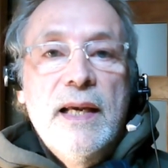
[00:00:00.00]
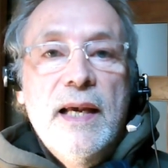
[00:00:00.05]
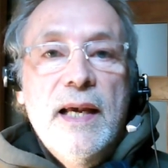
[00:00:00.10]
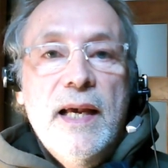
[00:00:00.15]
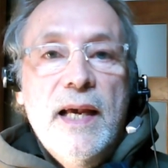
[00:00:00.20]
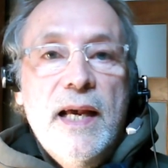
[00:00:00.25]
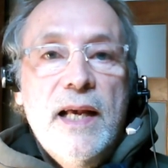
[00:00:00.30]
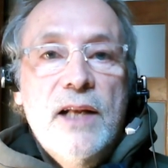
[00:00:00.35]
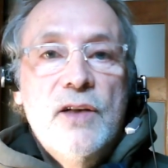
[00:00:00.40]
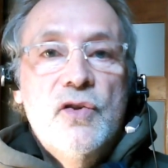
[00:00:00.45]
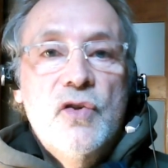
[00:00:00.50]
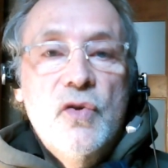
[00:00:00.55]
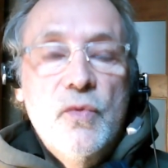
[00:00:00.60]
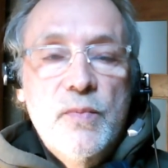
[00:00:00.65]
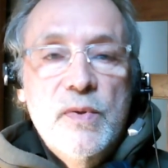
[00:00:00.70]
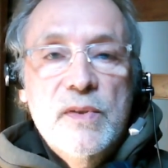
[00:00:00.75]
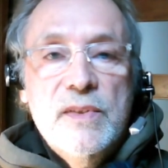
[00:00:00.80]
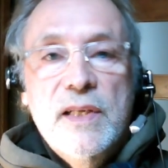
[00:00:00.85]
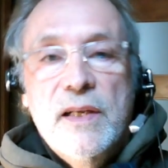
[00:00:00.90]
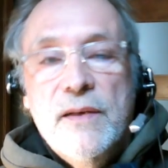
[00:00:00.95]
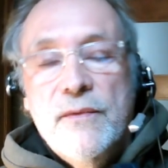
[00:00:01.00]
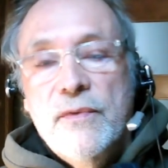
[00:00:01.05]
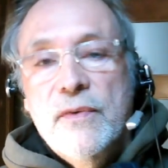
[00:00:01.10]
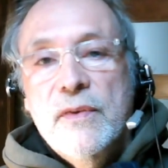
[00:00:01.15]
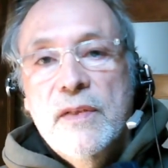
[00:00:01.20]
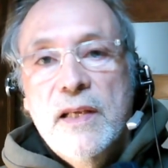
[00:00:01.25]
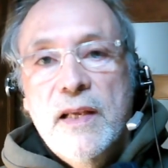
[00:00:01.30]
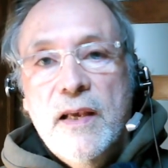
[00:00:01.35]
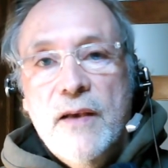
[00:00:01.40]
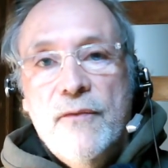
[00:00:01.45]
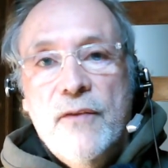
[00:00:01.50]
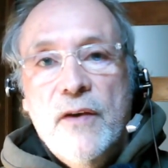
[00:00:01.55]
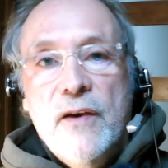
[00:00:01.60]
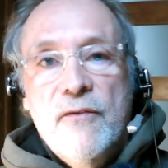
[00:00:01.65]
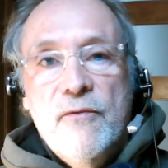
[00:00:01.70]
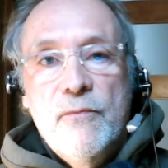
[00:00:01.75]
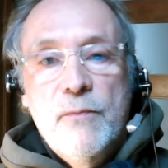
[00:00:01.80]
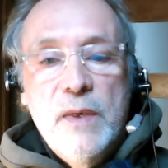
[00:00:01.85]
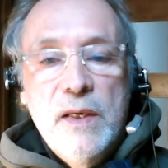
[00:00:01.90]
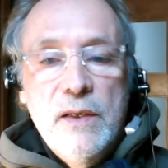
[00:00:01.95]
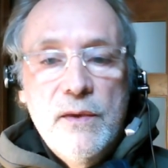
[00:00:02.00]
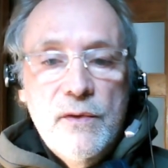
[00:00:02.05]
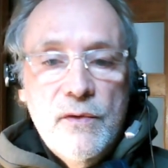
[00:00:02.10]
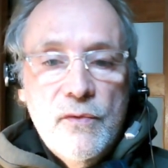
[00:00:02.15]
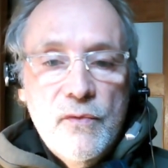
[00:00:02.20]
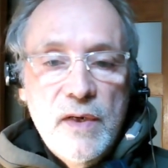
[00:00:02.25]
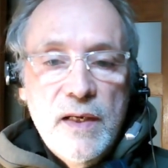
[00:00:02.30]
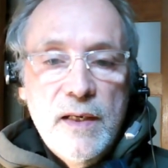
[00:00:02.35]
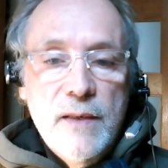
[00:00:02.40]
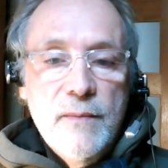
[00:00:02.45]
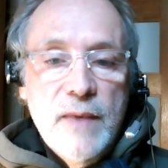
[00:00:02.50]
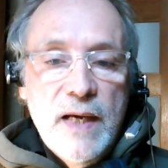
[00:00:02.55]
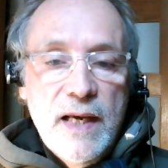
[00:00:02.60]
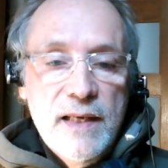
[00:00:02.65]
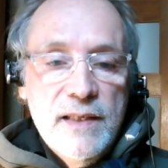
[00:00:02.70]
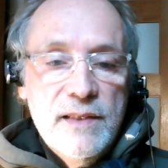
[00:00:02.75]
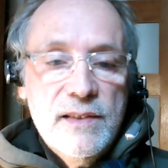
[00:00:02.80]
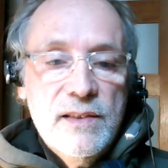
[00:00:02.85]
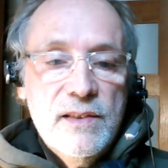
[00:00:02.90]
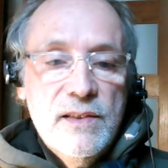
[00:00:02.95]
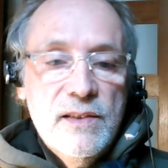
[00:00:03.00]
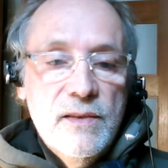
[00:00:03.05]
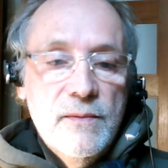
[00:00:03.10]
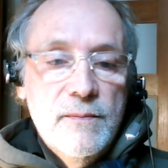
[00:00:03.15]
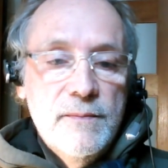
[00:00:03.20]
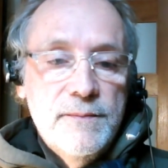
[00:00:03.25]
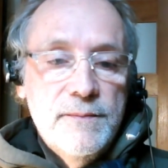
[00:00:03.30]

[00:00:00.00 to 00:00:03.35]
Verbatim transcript: and two percent for the F F P three masks.